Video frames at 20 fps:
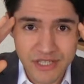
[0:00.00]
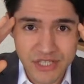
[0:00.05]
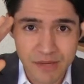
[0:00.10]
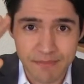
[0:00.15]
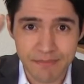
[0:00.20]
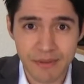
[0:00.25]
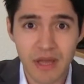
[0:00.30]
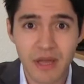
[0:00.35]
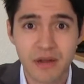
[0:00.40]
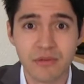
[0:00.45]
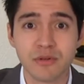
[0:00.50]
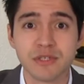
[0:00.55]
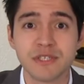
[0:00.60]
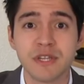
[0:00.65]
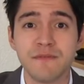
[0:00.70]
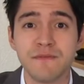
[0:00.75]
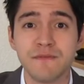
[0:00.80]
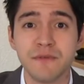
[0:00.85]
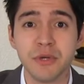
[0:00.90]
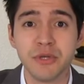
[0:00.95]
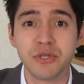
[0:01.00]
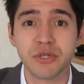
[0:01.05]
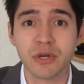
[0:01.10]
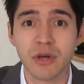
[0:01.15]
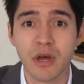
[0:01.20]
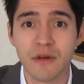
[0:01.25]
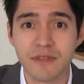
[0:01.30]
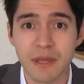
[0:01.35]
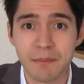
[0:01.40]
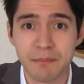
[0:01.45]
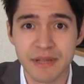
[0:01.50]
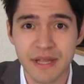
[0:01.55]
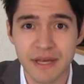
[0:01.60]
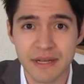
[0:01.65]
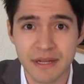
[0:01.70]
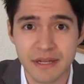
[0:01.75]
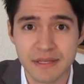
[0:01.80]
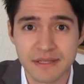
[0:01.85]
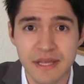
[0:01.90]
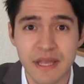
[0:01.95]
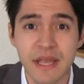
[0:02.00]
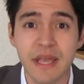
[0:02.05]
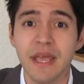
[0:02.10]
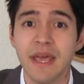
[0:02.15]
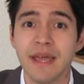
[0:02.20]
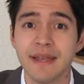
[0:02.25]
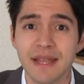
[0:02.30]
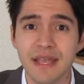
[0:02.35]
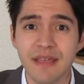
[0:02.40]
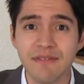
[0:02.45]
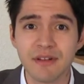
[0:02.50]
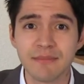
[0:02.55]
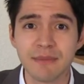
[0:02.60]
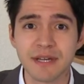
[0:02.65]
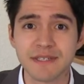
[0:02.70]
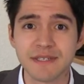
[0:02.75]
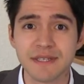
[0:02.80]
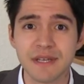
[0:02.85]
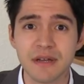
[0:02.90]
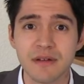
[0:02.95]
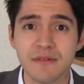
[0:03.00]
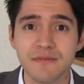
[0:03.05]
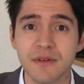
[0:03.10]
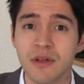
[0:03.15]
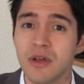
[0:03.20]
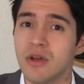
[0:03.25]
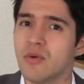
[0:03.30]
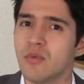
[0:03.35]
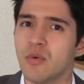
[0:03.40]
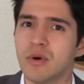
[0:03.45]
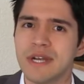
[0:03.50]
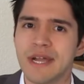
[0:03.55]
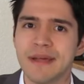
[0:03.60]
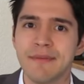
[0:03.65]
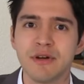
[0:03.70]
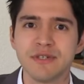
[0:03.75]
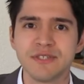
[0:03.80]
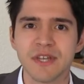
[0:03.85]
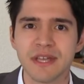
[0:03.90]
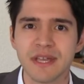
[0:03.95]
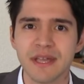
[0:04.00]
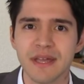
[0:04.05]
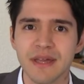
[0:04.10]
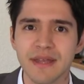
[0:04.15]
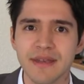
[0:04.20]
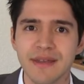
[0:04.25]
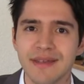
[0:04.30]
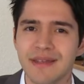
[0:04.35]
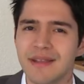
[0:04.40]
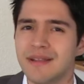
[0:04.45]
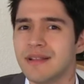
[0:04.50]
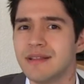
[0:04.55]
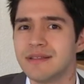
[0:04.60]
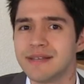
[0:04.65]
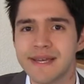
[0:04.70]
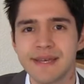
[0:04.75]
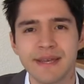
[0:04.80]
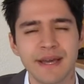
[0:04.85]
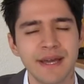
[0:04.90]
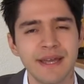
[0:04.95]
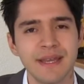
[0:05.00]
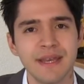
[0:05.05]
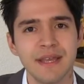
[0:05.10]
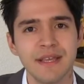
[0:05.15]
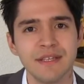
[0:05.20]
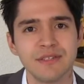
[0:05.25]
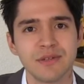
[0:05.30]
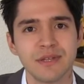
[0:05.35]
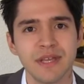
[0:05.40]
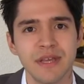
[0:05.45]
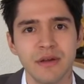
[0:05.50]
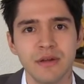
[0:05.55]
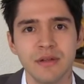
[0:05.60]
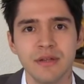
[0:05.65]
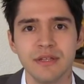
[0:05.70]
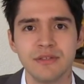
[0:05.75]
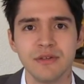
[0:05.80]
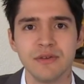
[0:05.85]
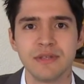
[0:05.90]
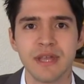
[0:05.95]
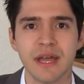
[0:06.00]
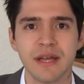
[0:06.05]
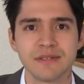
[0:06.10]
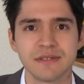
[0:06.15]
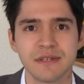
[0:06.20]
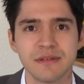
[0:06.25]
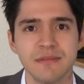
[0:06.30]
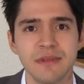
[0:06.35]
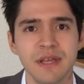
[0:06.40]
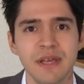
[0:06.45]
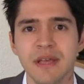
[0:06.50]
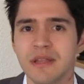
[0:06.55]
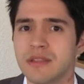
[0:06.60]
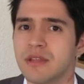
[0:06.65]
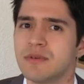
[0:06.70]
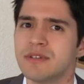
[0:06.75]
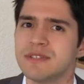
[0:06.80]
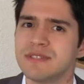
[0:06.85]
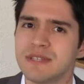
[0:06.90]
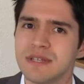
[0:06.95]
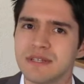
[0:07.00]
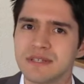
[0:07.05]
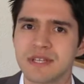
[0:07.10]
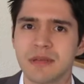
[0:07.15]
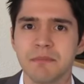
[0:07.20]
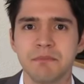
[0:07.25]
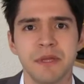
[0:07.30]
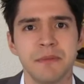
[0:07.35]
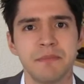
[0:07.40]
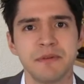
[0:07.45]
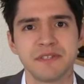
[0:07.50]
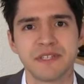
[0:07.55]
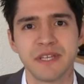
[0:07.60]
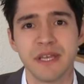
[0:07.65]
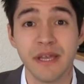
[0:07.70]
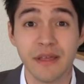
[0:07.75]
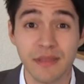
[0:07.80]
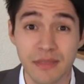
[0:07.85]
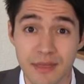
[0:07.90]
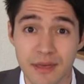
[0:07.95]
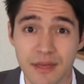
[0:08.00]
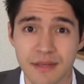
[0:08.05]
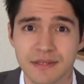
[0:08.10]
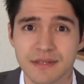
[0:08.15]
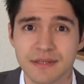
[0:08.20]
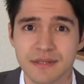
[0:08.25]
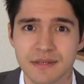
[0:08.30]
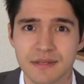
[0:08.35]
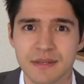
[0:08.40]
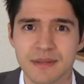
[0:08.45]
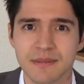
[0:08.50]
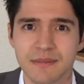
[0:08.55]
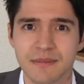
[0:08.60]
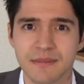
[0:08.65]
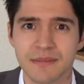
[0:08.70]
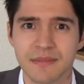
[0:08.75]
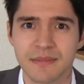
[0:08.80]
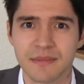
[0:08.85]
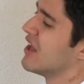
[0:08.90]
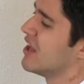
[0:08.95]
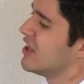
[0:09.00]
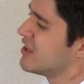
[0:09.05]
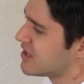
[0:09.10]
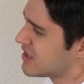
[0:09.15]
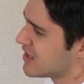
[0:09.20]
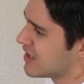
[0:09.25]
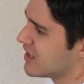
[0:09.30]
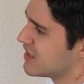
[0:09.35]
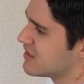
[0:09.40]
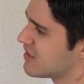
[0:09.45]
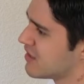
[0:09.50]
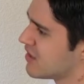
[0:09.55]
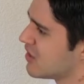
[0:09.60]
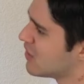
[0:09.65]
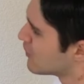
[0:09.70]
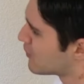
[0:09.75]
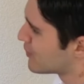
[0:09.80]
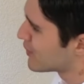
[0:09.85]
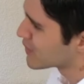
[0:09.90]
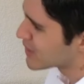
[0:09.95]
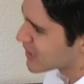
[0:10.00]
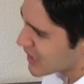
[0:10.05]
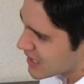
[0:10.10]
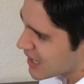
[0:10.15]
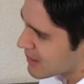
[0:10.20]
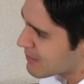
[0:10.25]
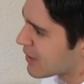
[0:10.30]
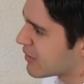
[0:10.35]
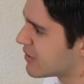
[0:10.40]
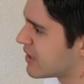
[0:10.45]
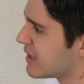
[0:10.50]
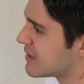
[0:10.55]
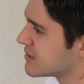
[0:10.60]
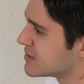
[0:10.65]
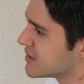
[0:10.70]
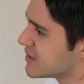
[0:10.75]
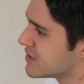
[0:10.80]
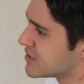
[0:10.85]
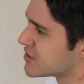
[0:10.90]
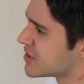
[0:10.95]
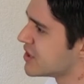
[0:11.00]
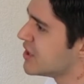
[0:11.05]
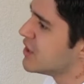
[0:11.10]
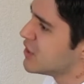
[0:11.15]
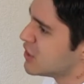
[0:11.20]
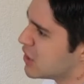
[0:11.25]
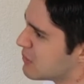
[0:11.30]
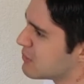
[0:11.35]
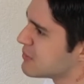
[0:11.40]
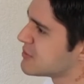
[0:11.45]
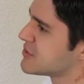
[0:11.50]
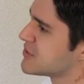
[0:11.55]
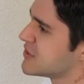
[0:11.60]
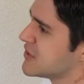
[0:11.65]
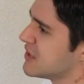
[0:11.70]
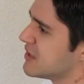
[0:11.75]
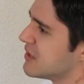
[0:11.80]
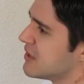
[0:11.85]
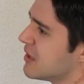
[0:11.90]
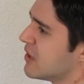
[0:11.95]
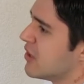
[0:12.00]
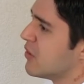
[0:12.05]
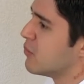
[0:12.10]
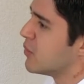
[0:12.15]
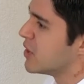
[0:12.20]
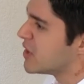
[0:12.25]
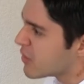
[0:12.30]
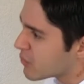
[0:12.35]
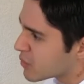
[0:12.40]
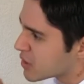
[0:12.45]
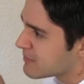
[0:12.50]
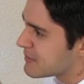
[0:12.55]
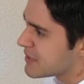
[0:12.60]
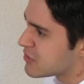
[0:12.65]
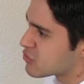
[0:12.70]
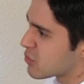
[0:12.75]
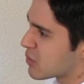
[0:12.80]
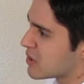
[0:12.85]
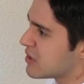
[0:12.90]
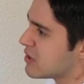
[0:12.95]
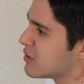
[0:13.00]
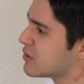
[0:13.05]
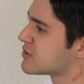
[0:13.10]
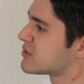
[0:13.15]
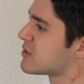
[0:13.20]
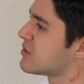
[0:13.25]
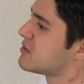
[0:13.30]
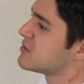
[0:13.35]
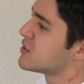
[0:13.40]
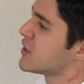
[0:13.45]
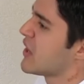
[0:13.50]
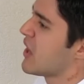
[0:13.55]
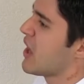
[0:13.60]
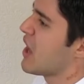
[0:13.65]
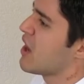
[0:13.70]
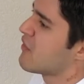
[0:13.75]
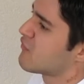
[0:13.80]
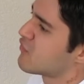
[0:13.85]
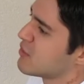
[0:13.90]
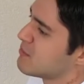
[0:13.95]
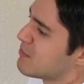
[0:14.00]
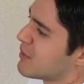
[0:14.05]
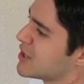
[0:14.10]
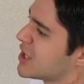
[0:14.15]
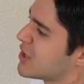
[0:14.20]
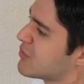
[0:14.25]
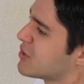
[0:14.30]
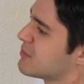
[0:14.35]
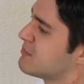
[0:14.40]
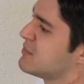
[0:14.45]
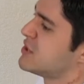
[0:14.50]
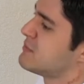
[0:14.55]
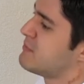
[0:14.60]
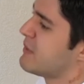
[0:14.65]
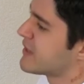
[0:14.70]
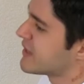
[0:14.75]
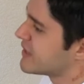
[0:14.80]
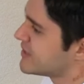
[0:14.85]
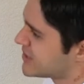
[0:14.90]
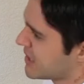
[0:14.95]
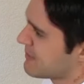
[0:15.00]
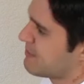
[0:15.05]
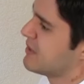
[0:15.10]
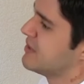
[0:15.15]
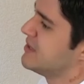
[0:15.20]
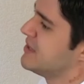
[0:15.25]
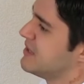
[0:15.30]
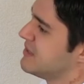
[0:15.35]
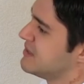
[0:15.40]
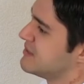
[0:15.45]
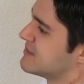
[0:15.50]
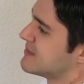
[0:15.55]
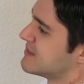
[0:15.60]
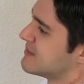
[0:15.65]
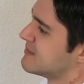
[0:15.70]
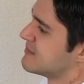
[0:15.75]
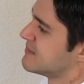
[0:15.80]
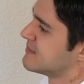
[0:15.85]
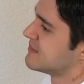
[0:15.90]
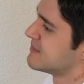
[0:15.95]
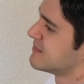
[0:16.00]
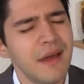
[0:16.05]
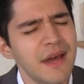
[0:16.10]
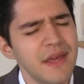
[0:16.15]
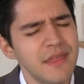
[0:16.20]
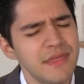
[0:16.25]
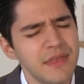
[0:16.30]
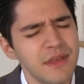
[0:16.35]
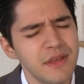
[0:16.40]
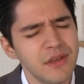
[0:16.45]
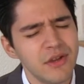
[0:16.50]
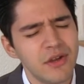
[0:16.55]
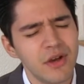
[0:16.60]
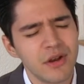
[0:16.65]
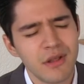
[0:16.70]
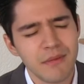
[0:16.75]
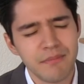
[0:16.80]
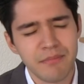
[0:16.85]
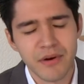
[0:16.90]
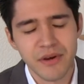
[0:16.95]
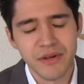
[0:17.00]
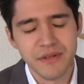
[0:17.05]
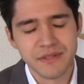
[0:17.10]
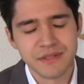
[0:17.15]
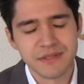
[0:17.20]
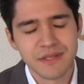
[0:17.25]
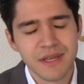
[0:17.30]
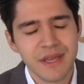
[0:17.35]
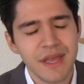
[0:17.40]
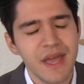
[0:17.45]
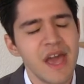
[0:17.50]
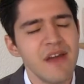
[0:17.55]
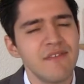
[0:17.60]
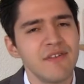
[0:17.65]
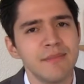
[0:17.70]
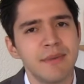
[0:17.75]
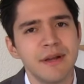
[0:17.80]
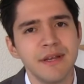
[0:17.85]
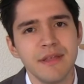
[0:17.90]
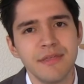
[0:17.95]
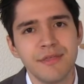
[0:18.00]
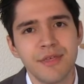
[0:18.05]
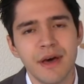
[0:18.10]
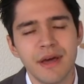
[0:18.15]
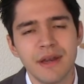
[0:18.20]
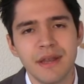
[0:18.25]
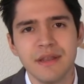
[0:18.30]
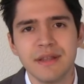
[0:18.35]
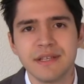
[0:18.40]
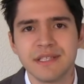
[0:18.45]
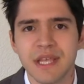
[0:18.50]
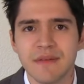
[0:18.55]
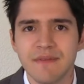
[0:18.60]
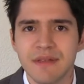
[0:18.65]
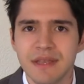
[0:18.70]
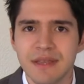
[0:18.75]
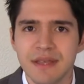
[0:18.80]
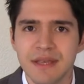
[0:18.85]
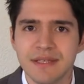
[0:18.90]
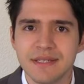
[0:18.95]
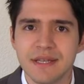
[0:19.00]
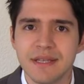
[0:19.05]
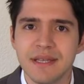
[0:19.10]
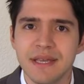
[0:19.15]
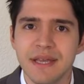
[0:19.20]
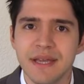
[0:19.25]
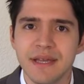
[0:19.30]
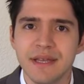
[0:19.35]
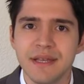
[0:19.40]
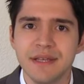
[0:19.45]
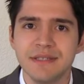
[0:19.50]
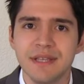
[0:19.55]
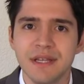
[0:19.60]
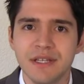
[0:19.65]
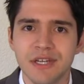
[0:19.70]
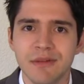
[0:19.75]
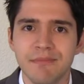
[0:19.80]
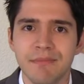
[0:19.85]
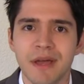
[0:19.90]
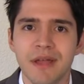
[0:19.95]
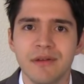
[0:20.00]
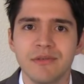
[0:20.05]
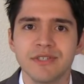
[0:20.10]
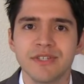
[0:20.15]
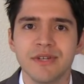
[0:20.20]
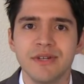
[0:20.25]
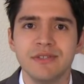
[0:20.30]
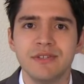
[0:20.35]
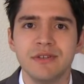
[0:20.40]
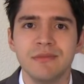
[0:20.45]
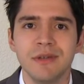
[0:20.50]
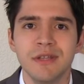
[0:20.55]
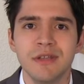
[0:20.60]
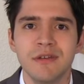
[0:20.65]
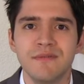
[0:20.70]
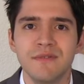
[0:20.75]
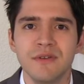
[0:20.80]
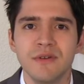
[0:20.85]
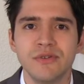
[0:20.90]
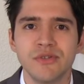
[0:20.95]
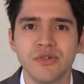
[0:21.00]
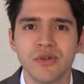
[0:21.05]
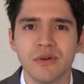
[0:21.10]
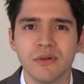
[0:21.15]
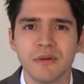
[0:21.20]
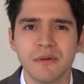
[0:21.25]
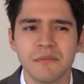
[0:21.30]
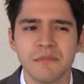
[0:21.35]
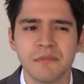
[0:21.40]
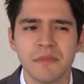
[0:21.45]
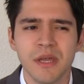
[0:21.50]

that Japan was the future of the planet. And even myself, when I was a kid in the late 90s or the early 2000s, there were still some people saying this. Hey kid, forget about English. You will see, when you will be 20 years old, everybody will be speaking Japanese. I think you got the point. Everybody thought in the 70s and the 80s that Japan was going to be the future.